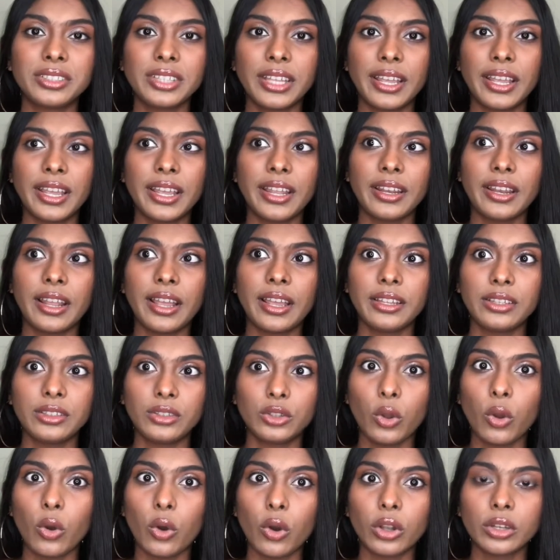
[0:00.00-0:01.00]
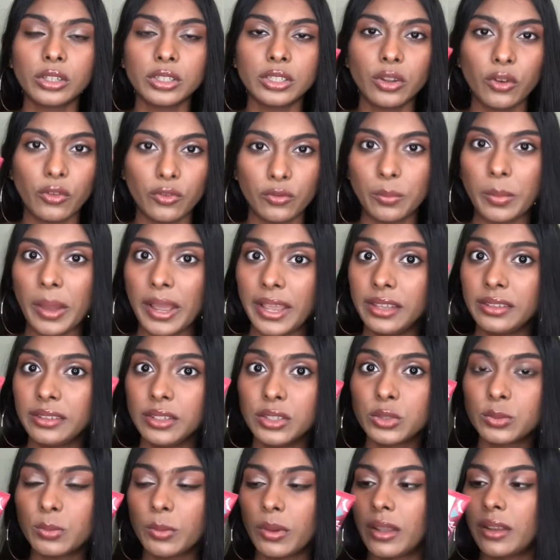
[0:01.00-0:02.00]
and I thought of buying
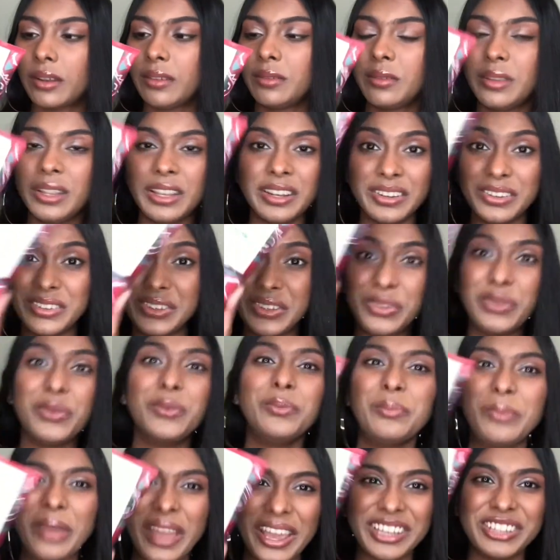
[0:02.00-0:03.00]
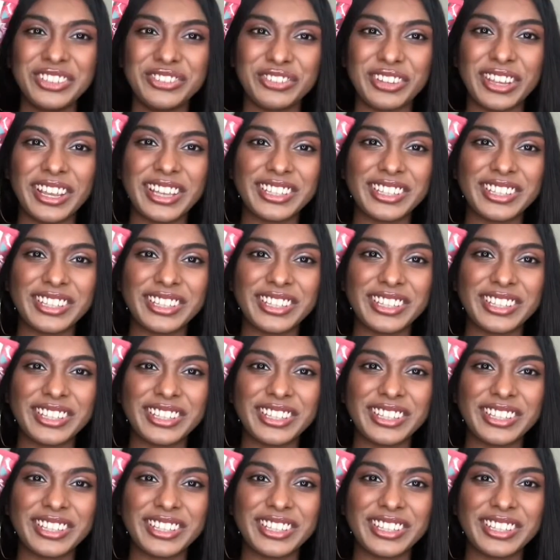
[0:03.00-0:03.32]
this one in a new packaging.